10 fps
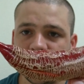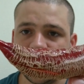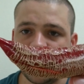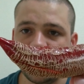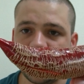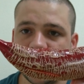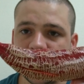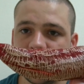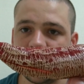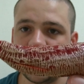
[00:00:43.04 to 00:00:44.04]
They're
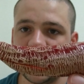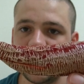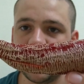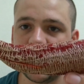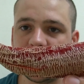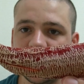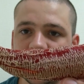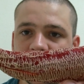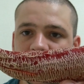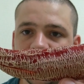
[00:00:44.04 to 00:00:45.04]
really cool looking pods.
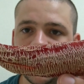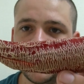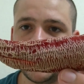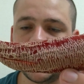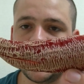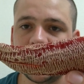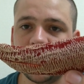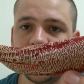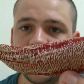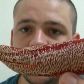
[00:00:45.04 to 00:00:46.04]

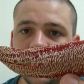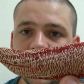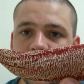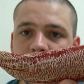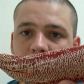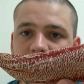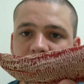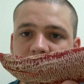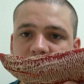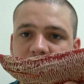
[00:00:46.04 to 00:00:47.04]
Not a
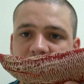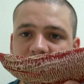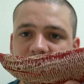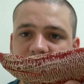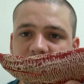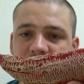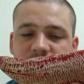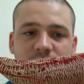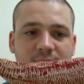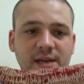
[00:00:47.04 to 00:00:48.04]
huge amount of other
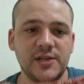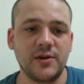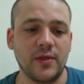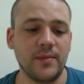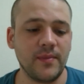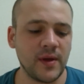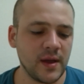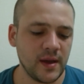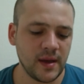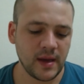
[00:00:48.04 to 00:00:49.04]
information on them,
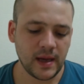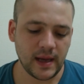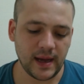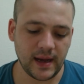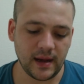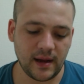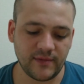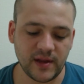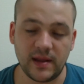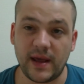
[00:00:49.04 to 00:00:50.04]

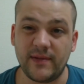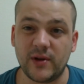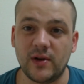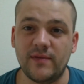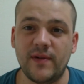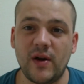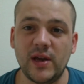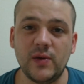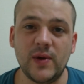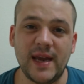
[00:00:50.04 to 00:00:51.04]
other than they've got a very
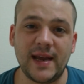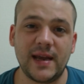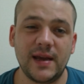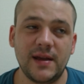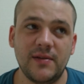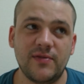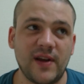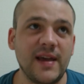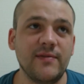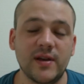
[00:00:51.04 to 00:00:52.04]
unique
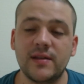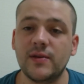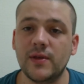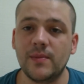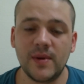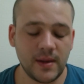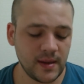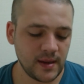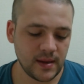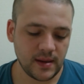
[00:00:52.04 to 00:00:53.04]
flavour to them.
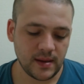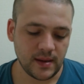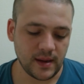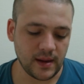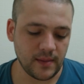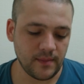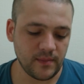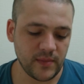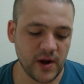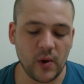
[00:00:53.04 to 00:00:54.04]

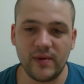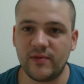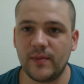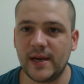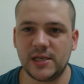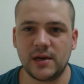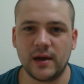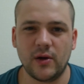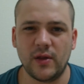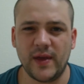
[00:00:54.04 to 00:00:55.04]
No information I
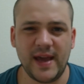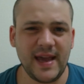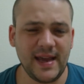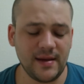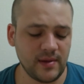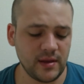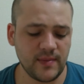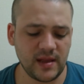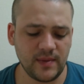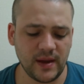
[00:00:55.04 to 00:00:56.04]
got on the heat, but it's
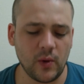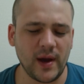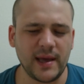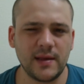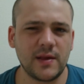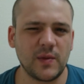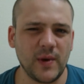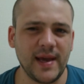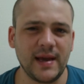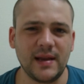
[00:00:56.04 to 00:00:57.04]
meant to be quite
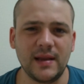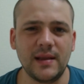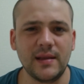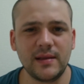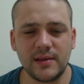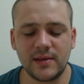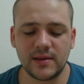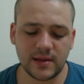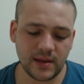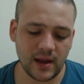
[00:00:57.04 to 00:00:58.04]
sweet and
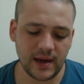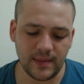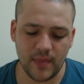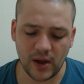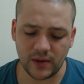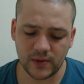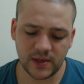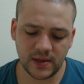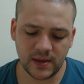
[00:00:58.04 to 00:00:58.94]
slightly mild.